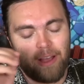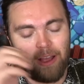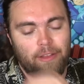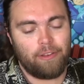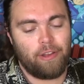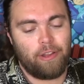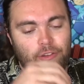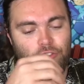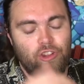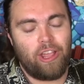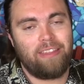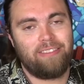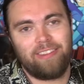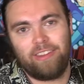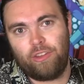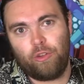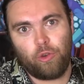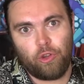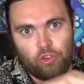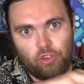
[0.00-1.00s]
on
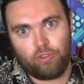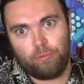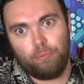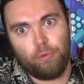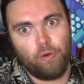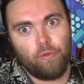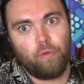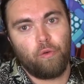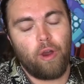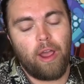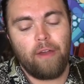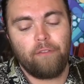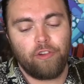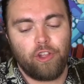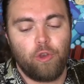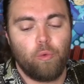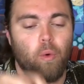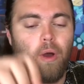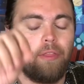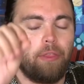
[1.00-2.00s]
adjacent. You can just move wherever
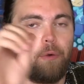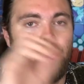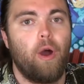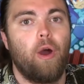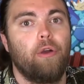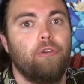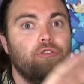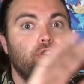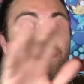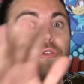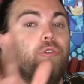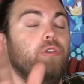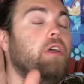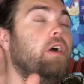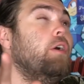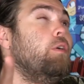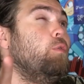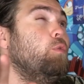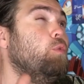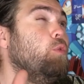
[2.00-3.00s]
you want. There are certain
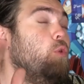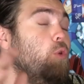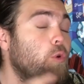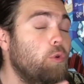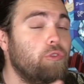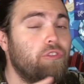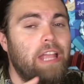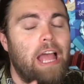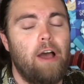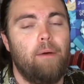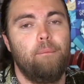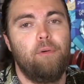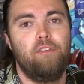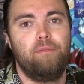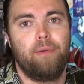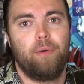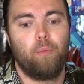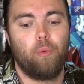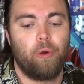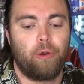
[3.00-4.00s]
uh, rules to how
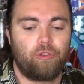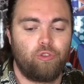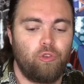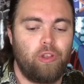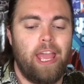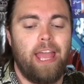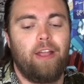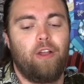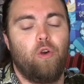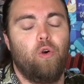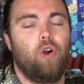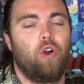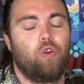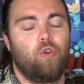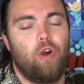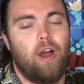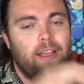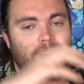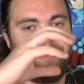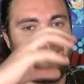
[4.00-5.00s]
movement works. You can't go
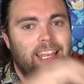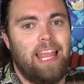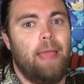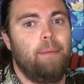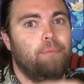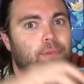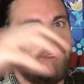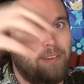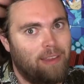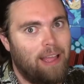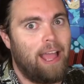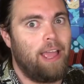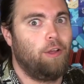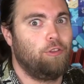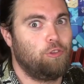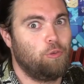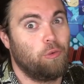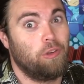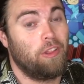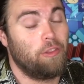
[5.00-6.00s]
across an empty
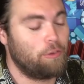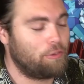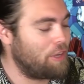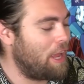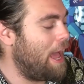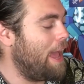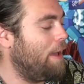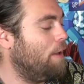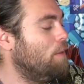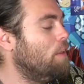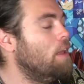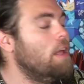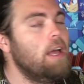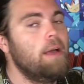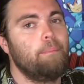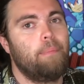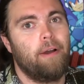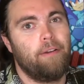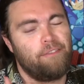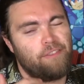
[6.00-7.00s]
tile to another tile,
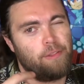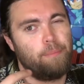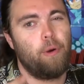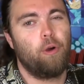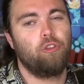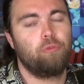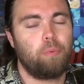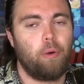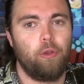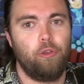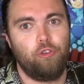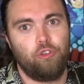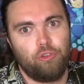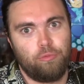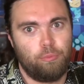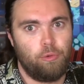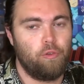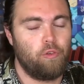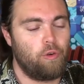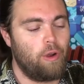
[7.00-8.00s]
but for the most part, you
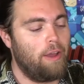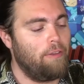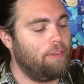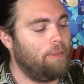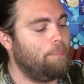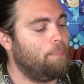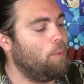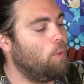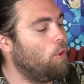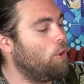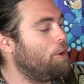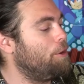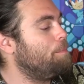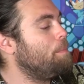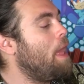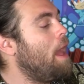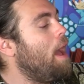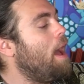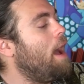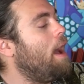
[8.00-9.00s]
just move around the board.
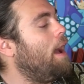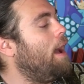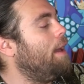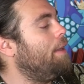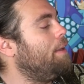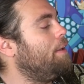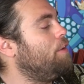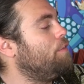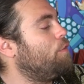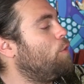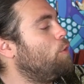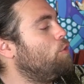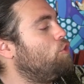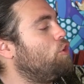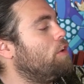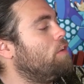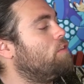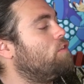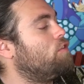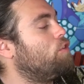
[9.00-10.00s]
Uh, of course,
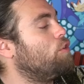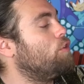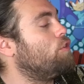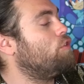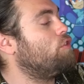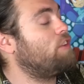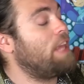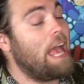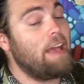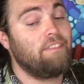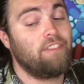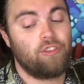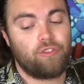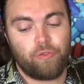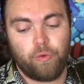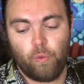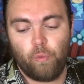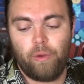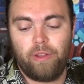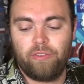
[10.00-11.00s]
you can scavenge
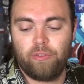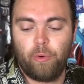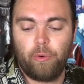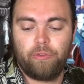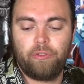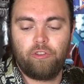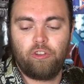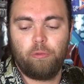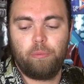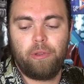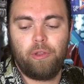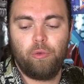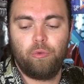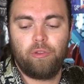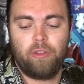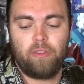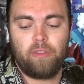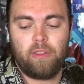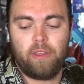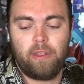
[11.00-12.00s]
for resources. You'll be
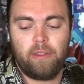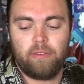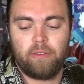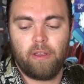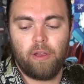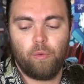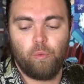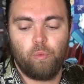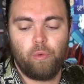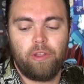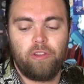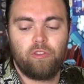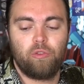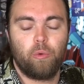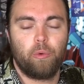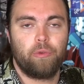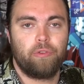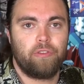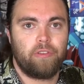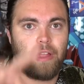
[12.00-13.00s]
using these uh,
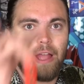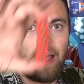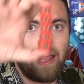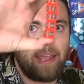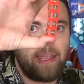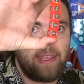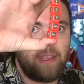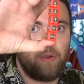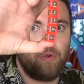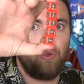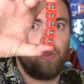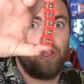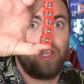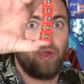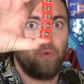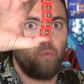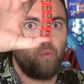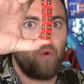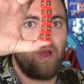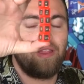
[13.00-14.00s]
resource die here. You can
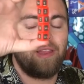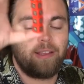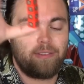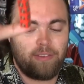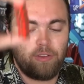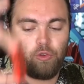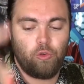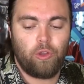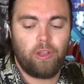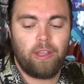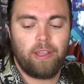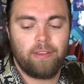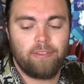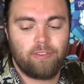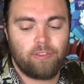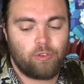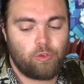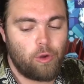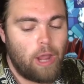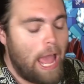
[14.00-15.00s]
get relics and you can get
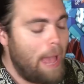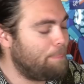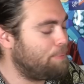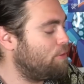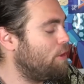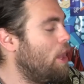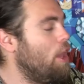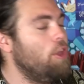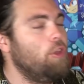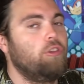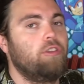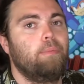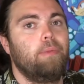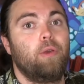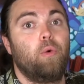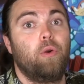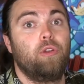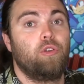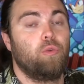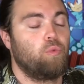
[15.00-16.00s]
scraps. You're
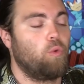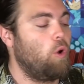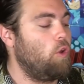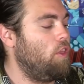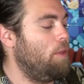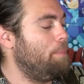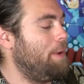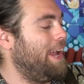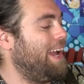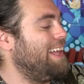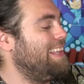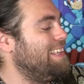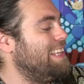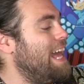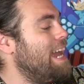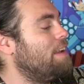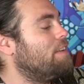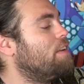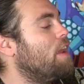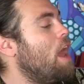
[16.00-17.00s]
simply going to roll them and
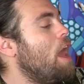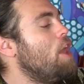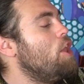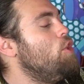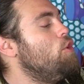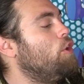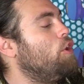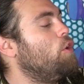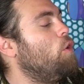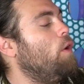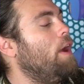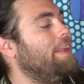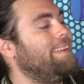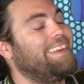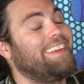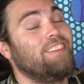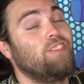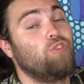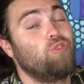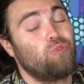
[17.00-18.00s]
collect. You can go ahead
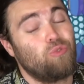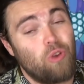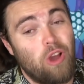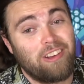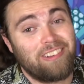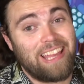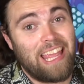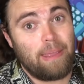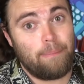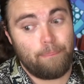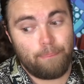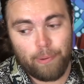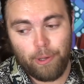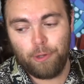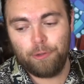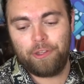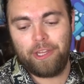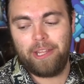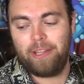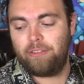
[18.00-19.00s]
and construct a
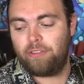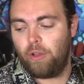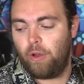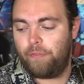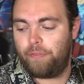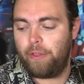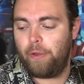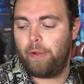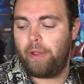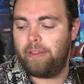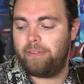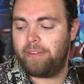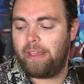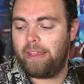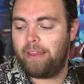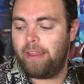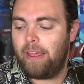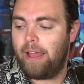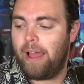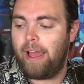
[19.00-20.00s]
building. So if there is
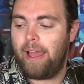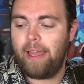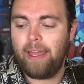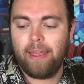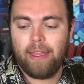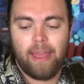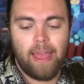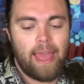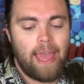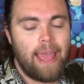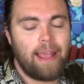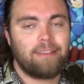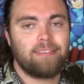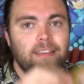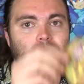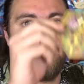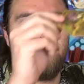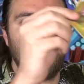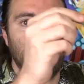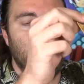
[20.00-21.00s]
a uh,
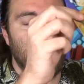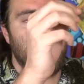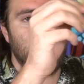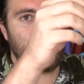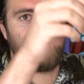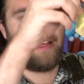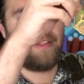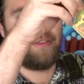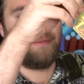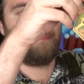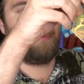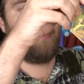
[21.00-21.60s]
hex on, on the